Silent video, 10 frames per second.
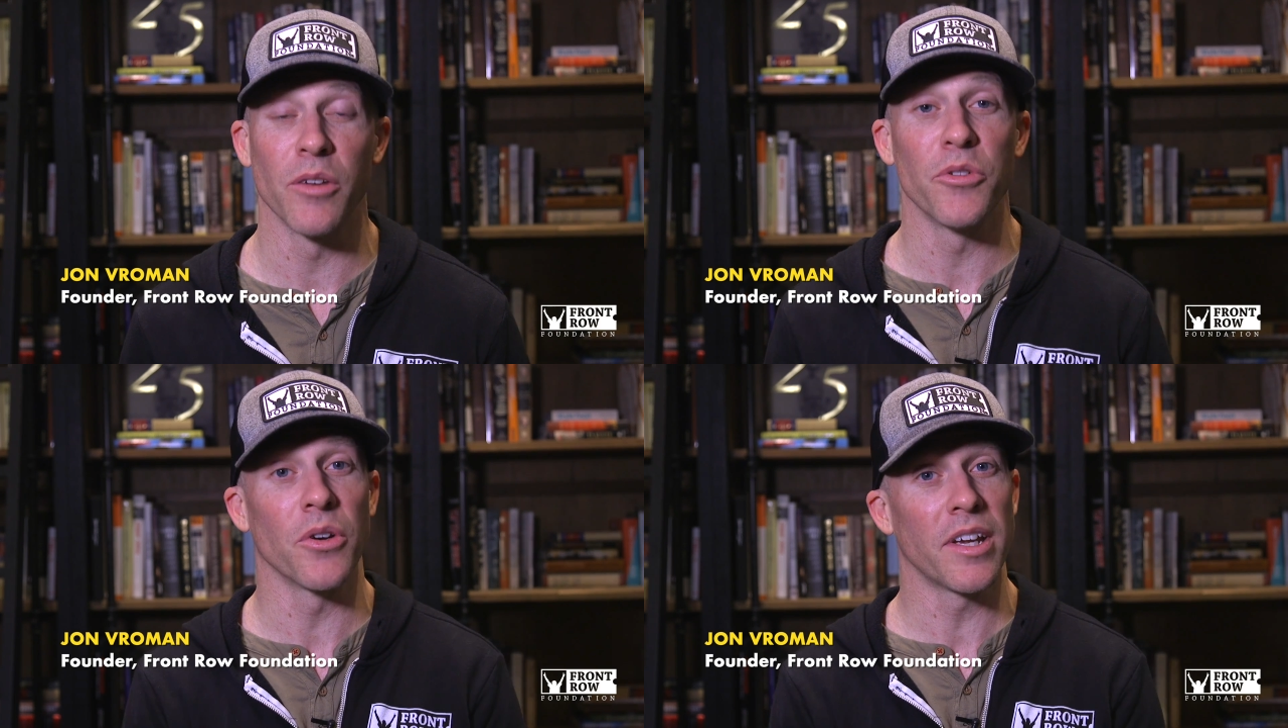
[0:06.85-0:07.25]

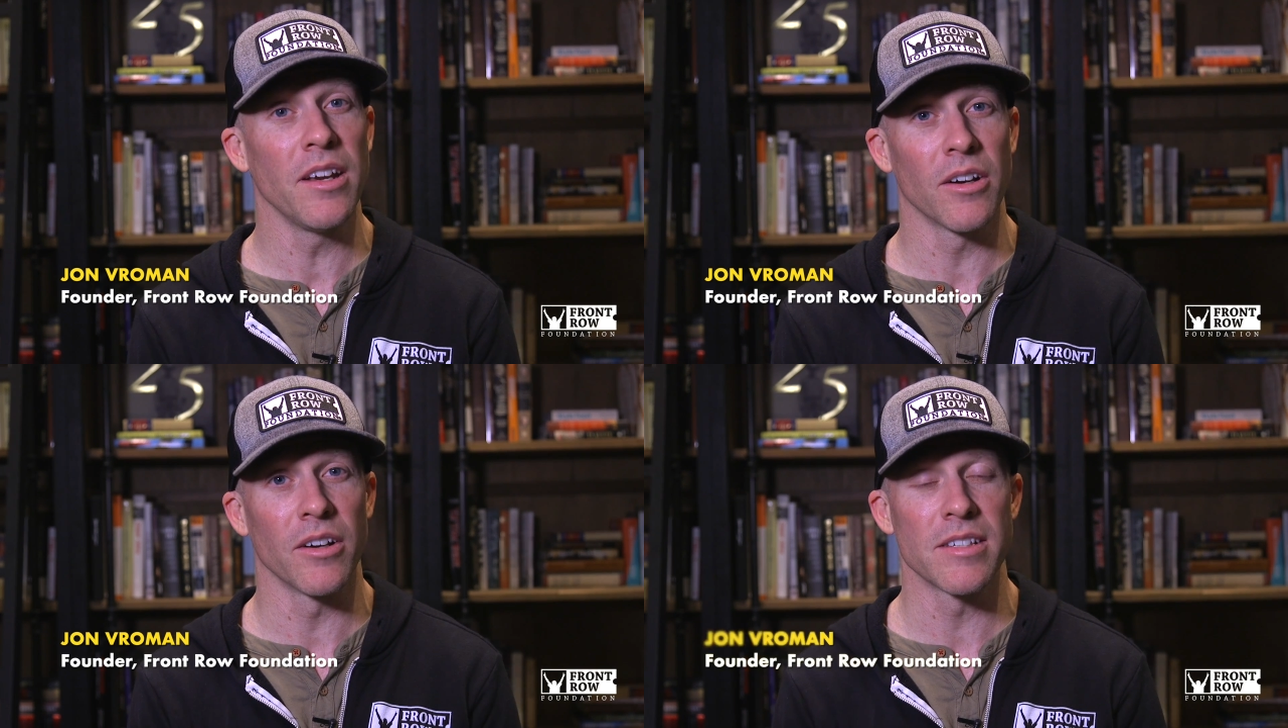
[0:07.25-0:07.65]
If you're
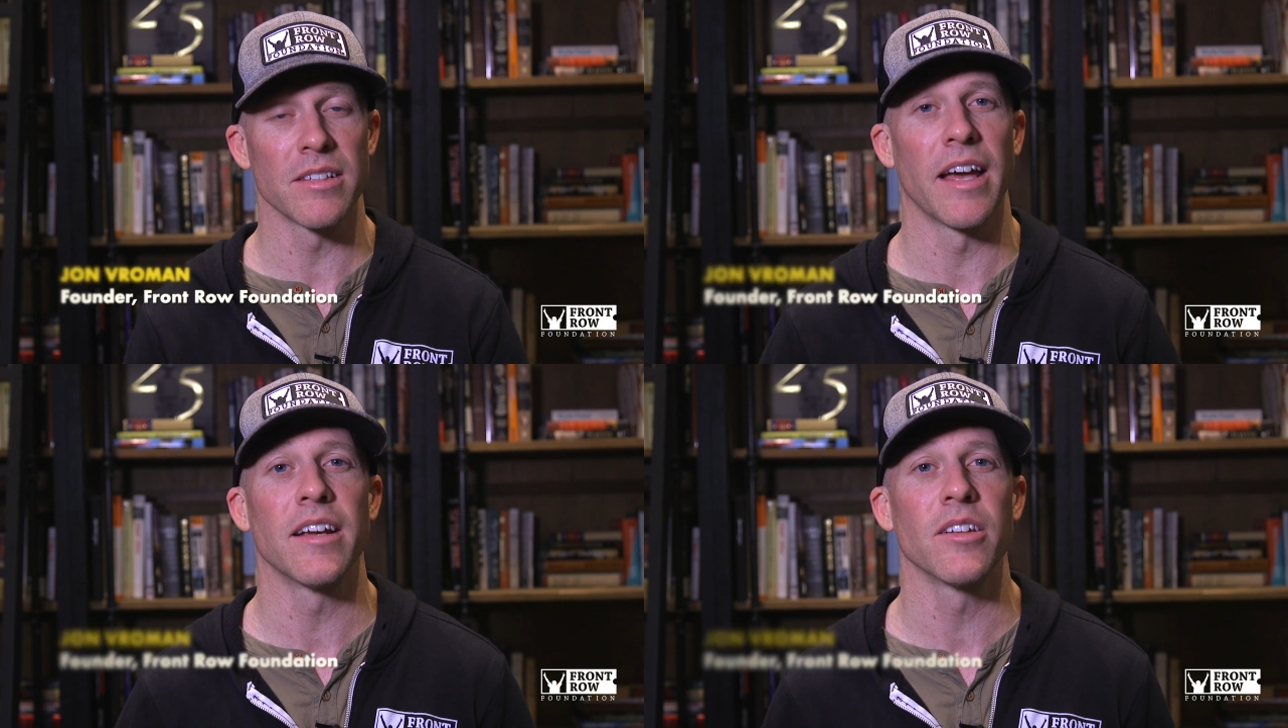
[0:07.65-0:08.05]
here, it's
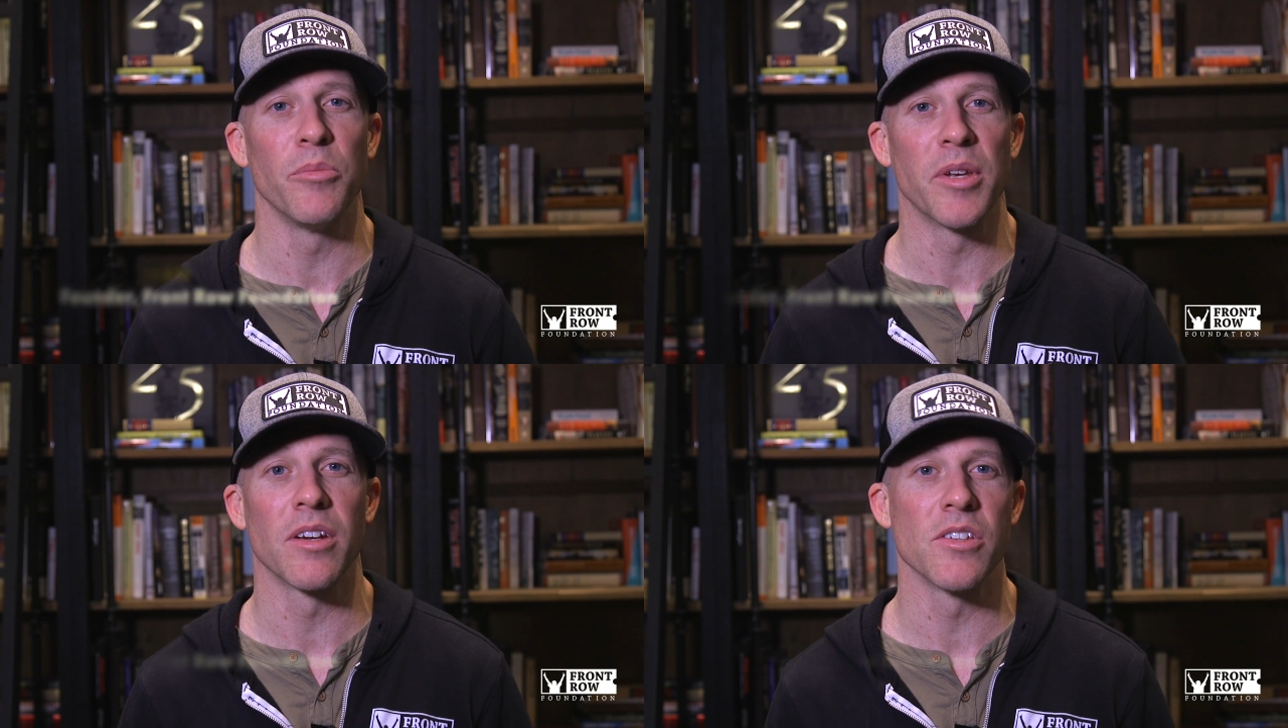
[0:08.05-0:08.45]
likely
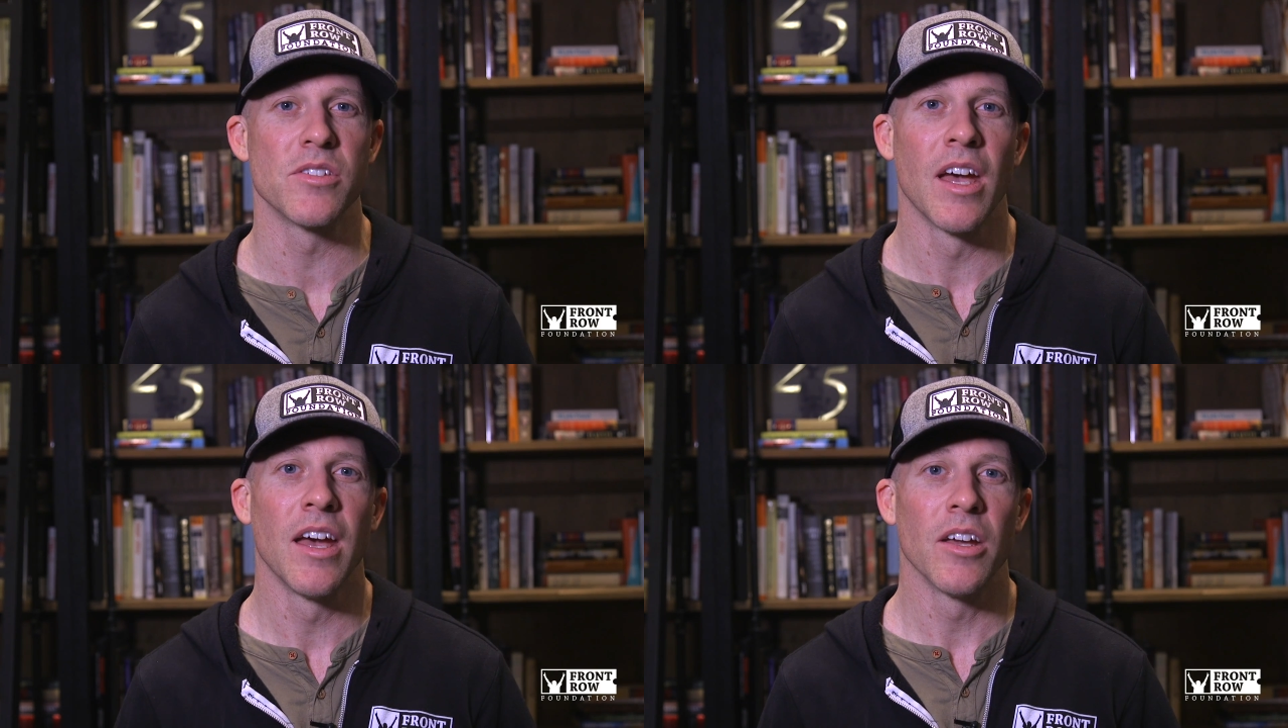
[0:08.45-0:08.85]

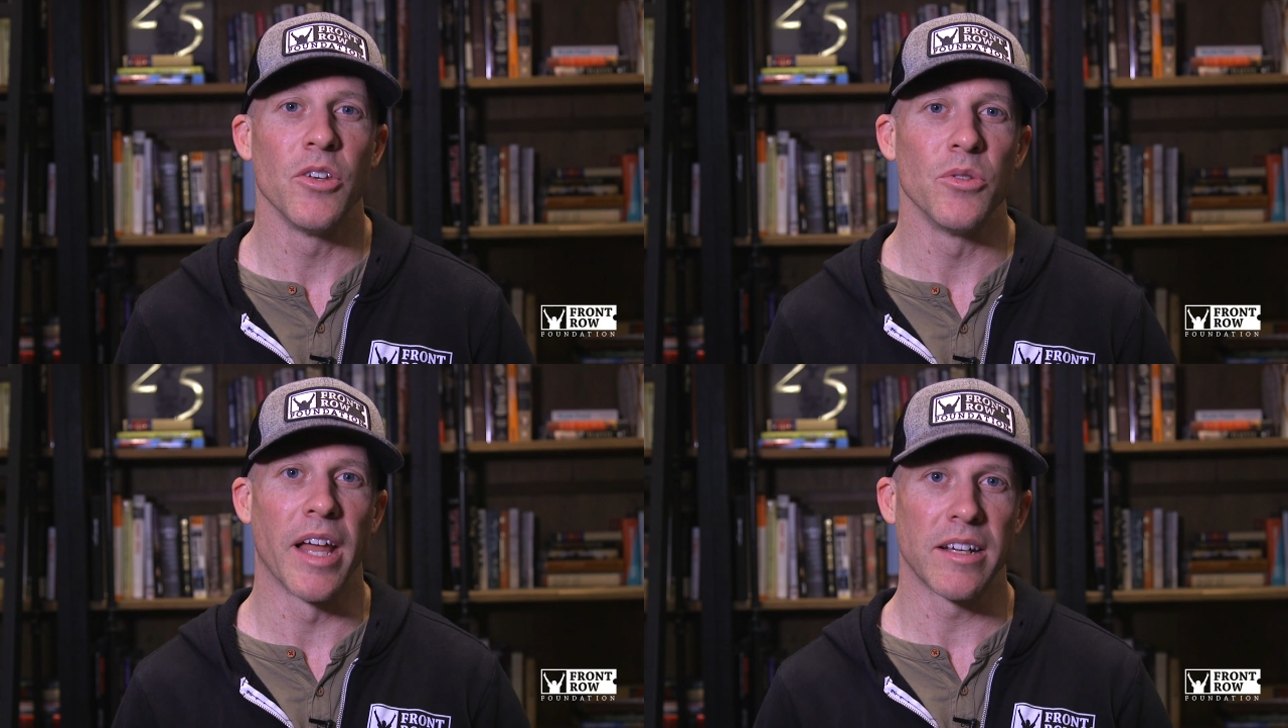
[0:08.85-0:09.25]
because
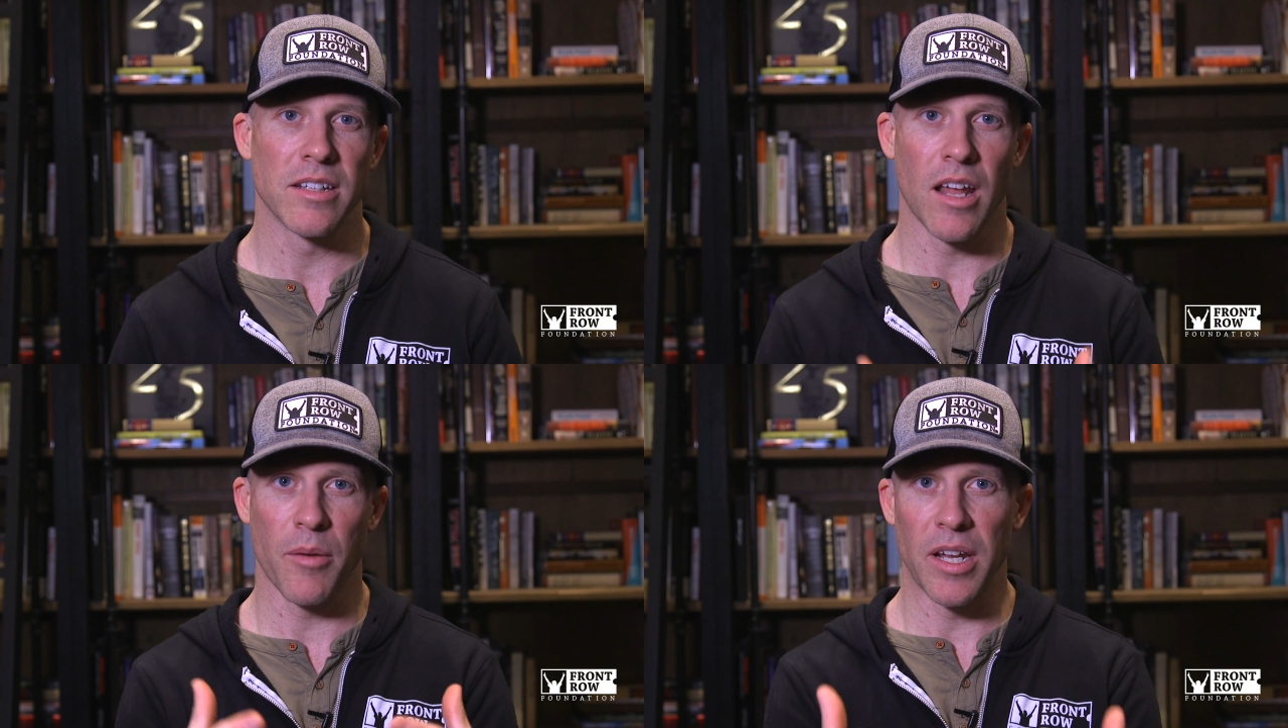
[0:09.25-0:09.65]
you'd like
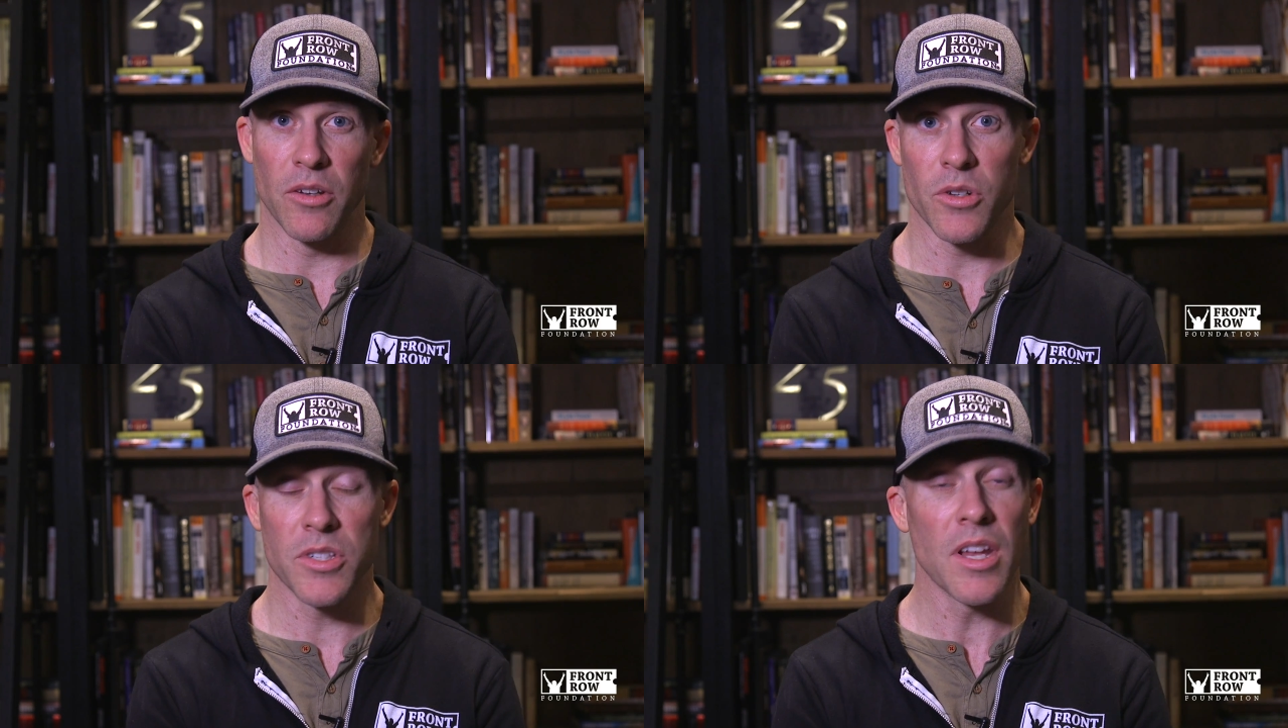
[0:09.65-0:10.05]
to nominate
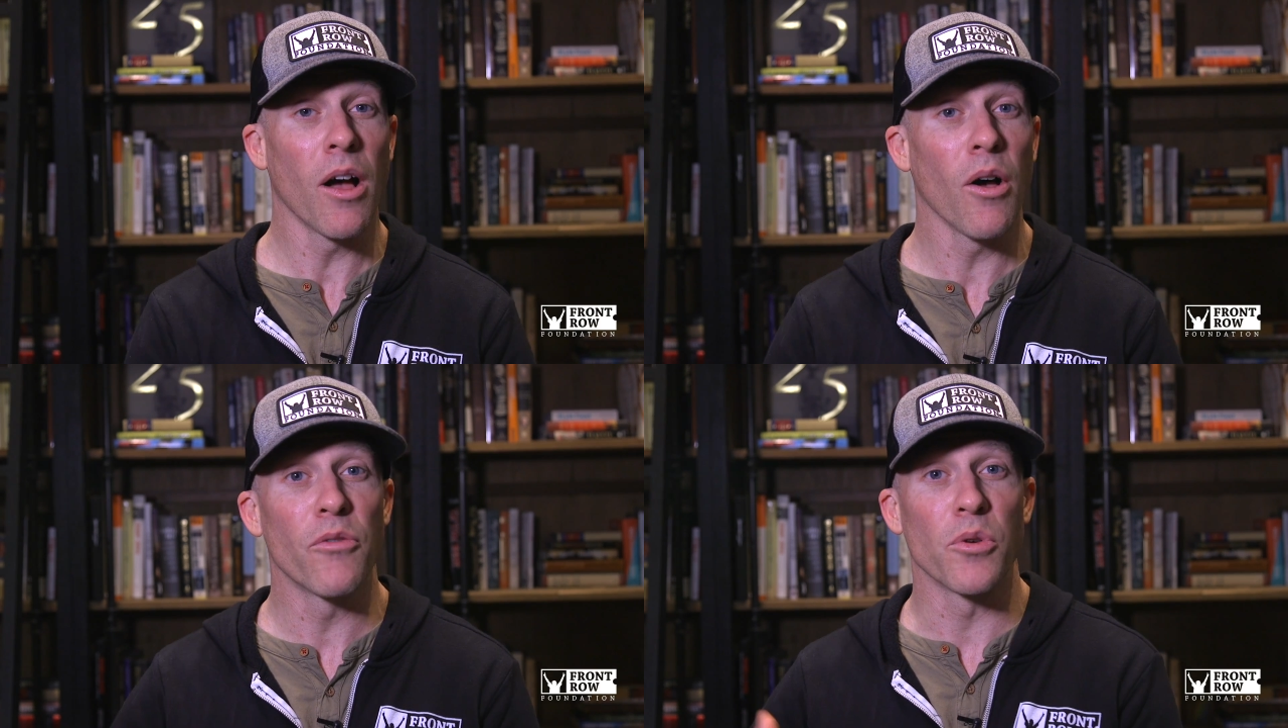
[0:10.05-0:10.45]

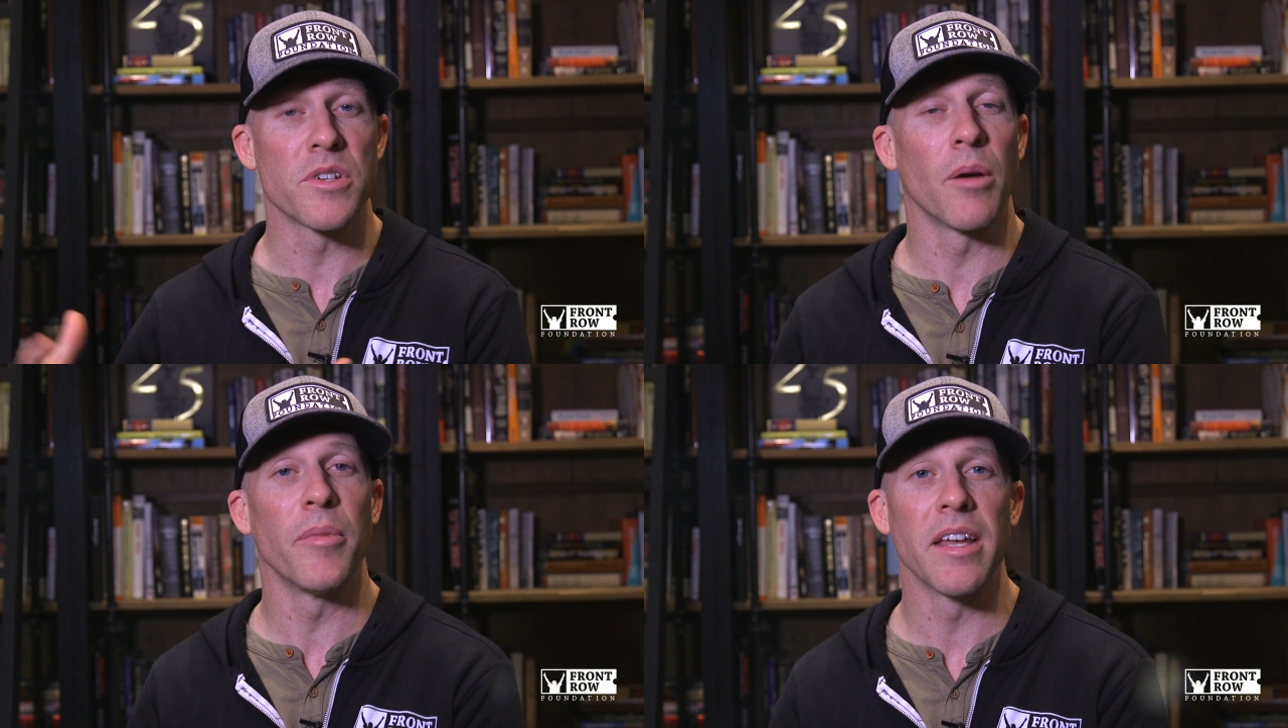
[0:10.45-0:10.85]
yourself or
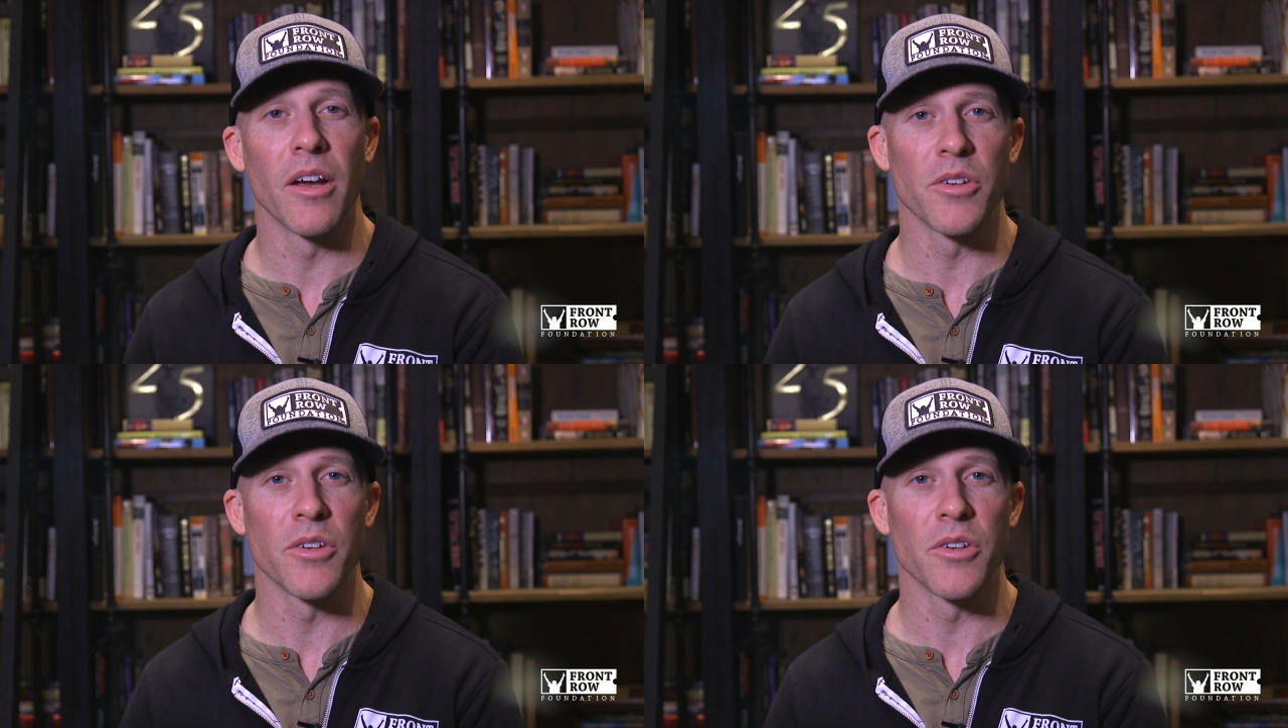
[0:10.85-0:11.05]
somebody